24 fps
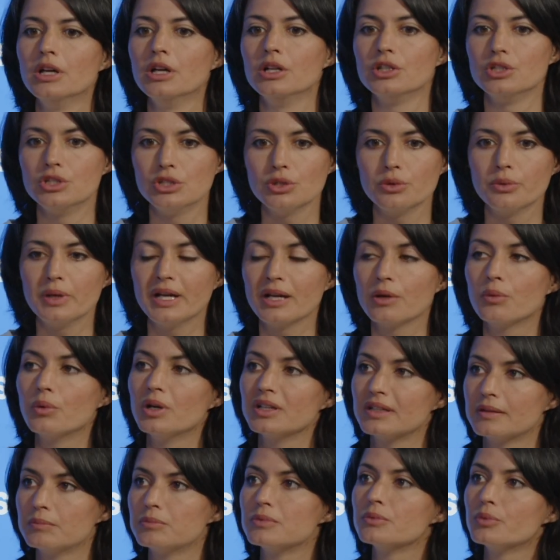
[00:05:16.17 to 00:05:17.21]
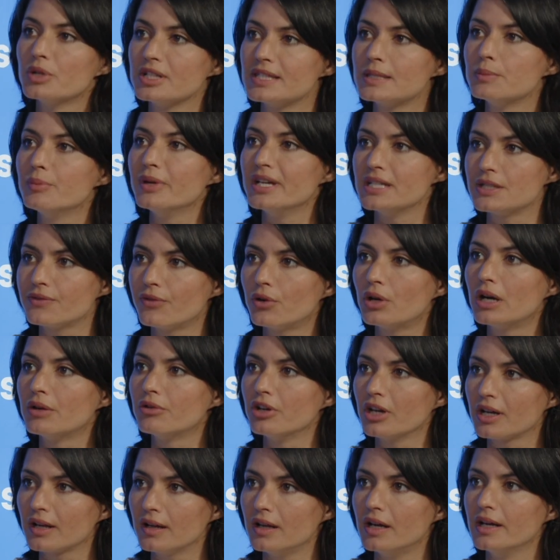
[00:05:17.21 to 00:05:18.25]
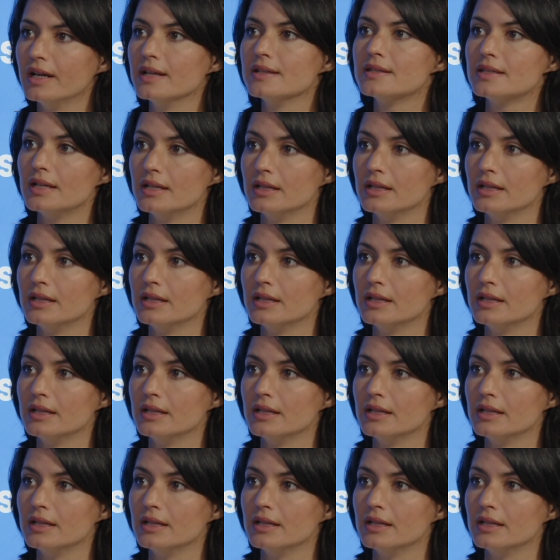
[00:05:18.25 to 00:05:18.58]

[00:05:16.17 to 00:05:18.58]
doing what's best for our clients